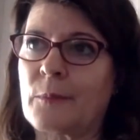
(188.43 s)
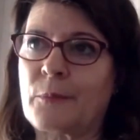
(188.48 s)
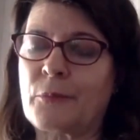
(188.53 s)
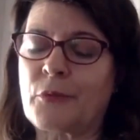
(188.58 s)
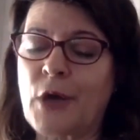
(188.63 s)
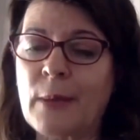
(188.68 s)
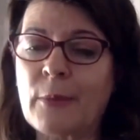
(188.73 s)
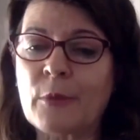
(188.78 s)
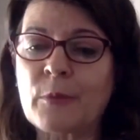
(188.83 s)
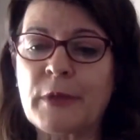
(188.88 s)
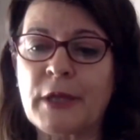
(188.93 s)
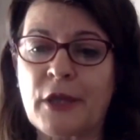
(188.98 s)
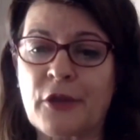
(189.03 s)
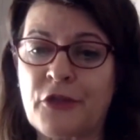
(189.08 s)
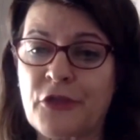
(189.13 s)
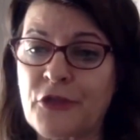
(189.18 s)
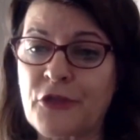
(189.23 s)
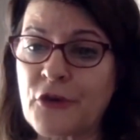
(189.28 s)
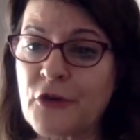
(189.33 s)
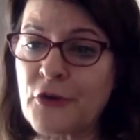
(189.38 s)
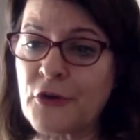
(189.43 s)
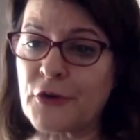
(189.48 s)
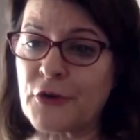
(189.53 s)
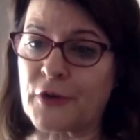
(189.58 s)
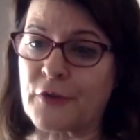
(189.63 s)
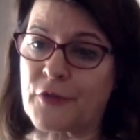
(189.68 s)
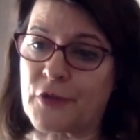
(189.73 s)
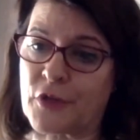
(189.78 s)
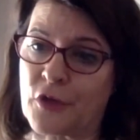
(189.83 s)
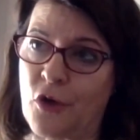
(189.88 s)
probably a third
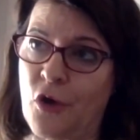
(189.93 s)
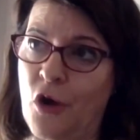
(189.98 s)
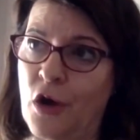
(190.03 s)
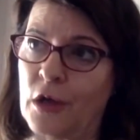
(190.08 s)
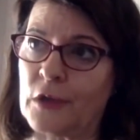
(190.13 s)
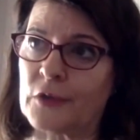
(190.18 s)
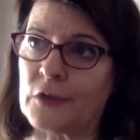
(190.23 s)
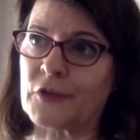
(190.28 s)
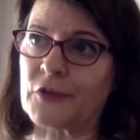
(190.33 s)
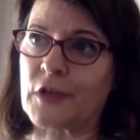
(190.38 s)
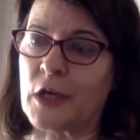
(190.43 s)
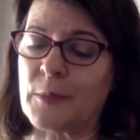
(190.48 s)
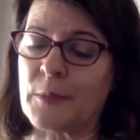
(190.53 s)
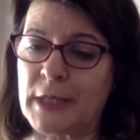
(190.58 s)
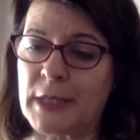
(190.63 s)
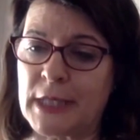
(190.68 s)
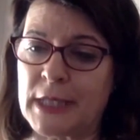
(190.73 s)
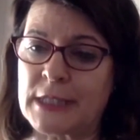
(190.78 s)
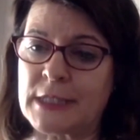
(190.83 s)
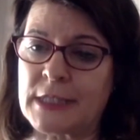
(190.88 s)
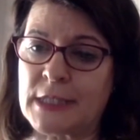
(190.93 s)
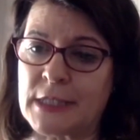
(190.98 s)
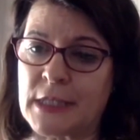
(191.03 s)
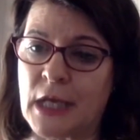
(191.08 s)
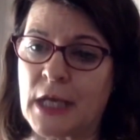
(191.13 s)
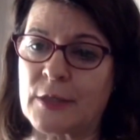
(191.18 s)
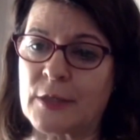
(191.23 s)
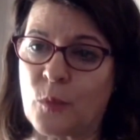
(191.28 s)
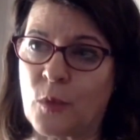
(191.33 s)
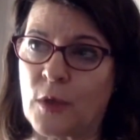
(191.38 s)
of the calls coming into
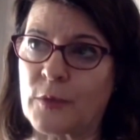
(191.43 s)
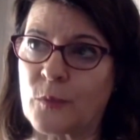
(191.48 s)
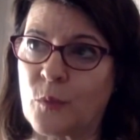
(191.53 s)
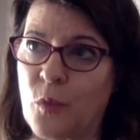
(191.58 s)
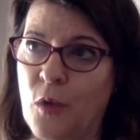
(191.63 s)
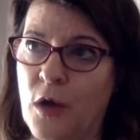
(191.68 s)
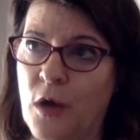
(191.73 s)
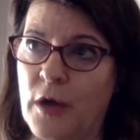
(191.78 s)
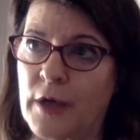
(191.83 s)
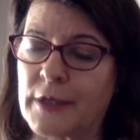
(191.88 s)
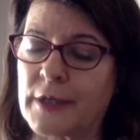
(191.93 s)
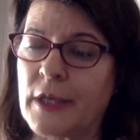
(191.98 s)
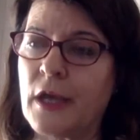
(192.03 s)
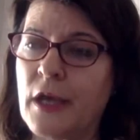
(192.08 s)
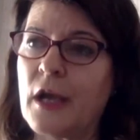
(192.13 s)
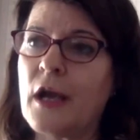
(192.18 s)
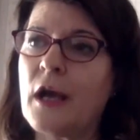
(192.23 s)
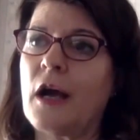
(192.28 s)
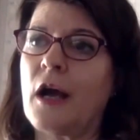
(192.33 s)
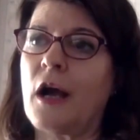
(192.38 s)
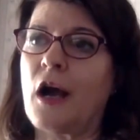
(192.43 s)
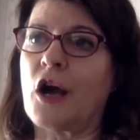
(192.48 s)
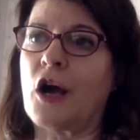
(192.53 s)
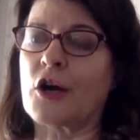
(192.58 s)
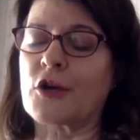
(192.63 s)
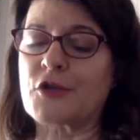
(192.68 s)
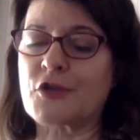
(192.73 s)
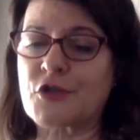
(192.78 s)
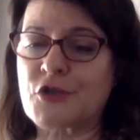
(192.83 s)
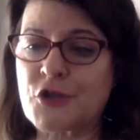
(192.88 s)
911
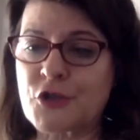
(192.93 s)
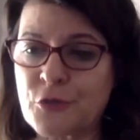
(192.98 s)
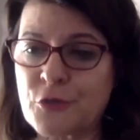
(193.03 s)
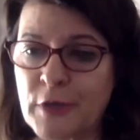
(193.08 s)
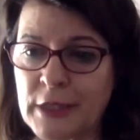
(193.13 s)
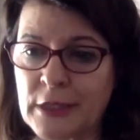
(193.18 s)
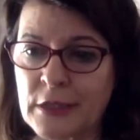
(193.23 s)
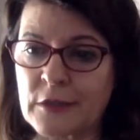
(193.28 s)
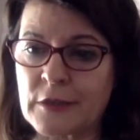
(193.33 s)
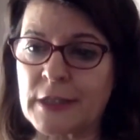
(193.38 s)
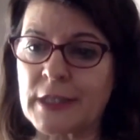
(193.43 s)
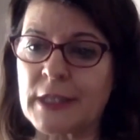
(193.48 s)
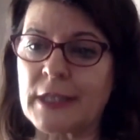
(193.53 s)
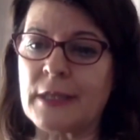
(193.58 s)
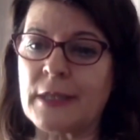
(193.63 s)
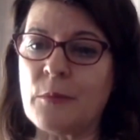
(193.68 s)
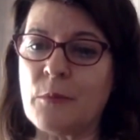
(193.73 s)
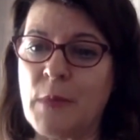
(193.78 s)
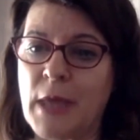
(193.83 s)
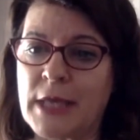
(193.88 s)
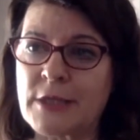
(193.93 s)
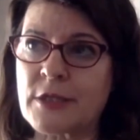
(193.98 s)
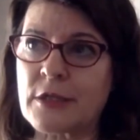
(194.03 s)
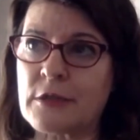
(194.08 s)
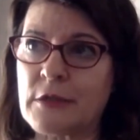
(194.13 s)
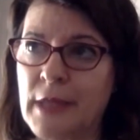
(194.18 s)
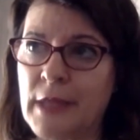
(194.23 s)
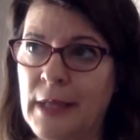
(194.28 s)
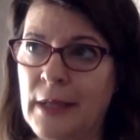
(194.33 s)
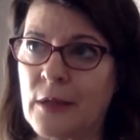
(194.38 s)
are strictly
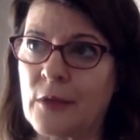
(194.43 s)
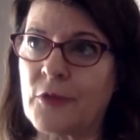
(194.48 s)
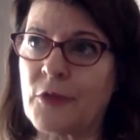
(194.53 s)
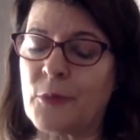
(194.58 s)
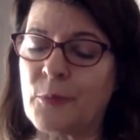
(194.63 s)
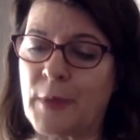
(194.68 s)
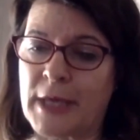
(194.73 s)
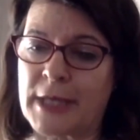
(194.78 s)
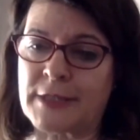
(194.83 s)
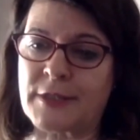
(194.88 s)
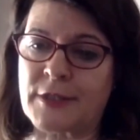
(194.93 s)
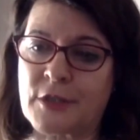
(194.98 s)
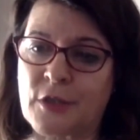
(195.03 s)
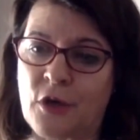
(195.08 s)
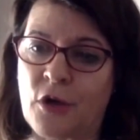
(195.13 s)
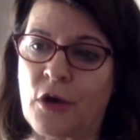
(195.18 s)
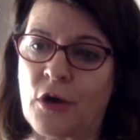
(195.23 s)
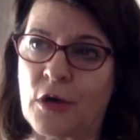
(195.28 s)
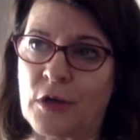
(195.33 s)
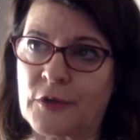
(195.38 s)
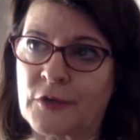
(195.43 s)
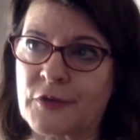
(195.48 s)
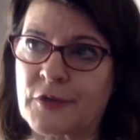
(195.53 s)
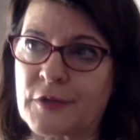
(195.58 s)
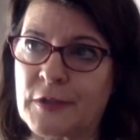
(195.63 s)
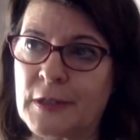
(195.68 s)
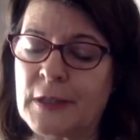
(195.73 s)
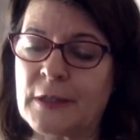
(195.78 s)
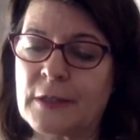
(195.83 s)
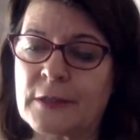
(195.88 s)
mental health based
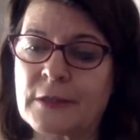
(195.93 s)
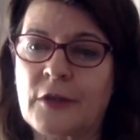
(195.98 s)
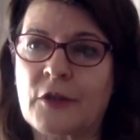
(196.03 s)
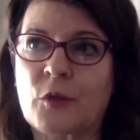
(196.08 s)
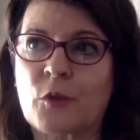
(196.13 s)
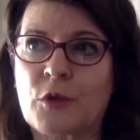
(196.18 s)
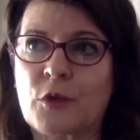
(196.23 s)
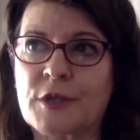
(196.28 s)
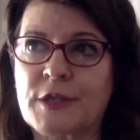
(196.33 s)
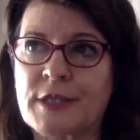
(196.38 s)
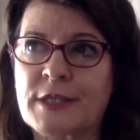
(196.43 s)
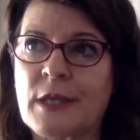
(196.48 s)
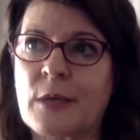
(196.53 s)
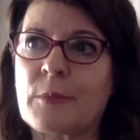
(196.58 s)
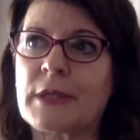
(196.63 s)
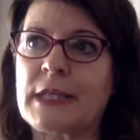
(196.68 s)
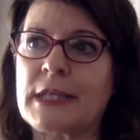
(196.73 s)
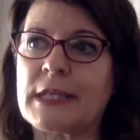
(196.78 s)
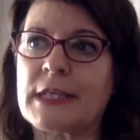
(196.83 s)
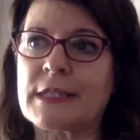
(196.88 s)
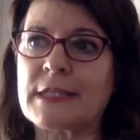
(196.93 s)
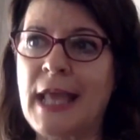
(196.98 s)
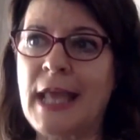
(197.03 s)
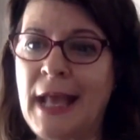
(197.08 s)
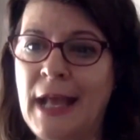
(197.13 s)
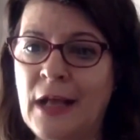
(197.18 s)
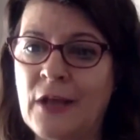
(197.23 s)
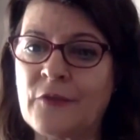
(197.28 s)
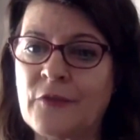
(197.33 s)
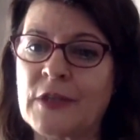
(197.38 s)
calls. In other words, somebody is
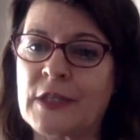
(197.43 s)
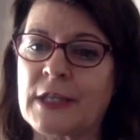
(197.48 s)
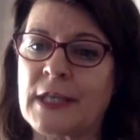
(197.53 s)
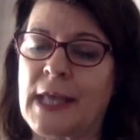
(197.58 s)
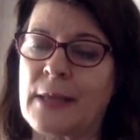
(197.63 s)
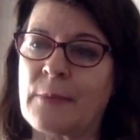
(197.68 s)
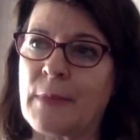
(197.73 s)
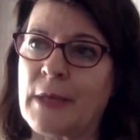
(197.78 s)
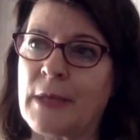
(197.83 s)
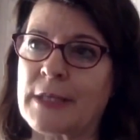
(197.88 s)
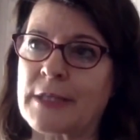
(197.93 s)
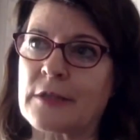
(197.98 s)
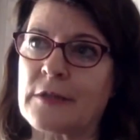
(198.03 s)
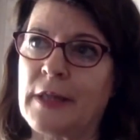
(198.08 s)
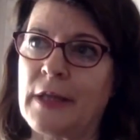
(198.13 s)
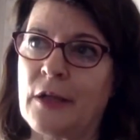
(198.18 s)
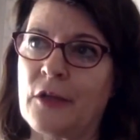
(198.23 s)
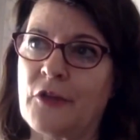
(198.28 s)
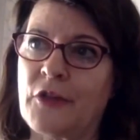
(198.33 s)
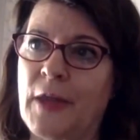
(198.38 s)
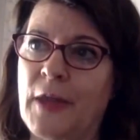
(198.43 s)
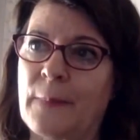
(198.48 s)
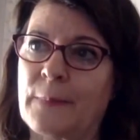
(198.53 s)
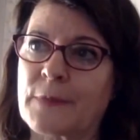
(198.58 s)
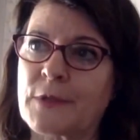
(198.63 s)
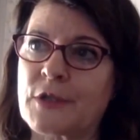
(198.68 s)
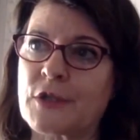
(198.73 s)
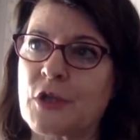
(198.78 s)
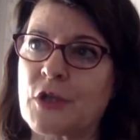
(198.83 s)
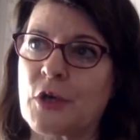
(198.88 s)
having a mental health
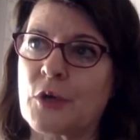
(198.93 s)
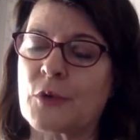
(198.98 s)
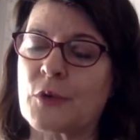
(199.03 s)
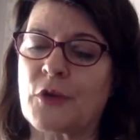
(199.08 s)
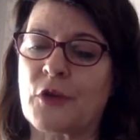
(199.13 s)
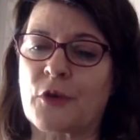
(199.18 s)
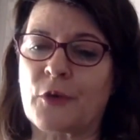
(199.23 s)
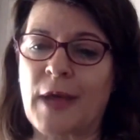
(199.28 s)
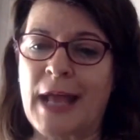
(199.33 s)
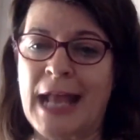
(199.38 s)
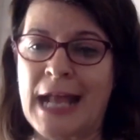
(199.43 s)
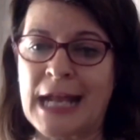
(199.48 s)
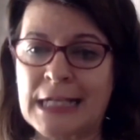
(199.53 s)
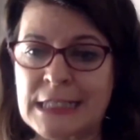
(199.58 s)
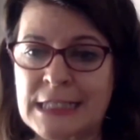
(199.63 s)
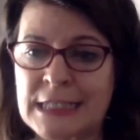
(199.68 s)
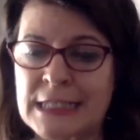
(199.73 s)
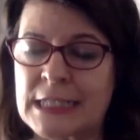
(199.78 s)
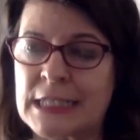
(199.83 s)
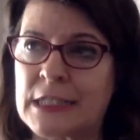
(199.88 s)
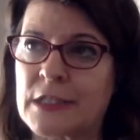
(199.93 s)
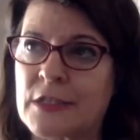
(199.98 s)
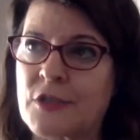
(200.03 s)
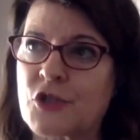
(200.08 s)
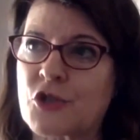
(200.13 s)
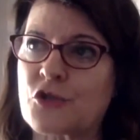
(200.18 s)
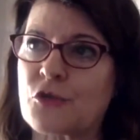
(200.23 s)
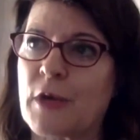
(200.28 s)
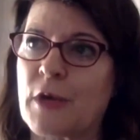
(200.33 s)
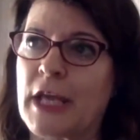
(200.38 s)
episode, they're acting in a
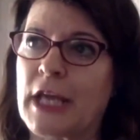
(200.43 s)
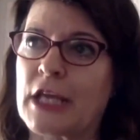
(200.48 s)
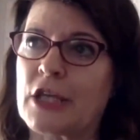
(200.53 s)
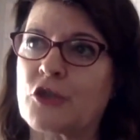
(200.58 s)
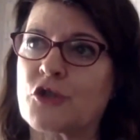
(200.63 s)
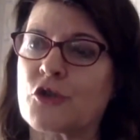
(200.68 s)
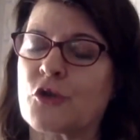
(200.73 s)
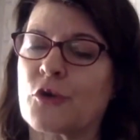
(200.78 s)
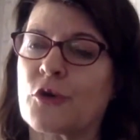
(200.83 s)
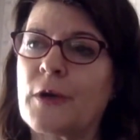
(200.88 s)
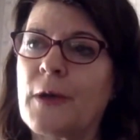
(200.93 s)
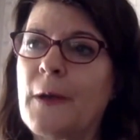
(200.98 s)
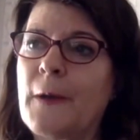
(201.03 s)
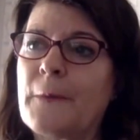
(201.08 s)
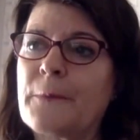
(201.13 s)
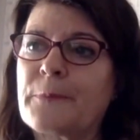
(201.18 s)
strange or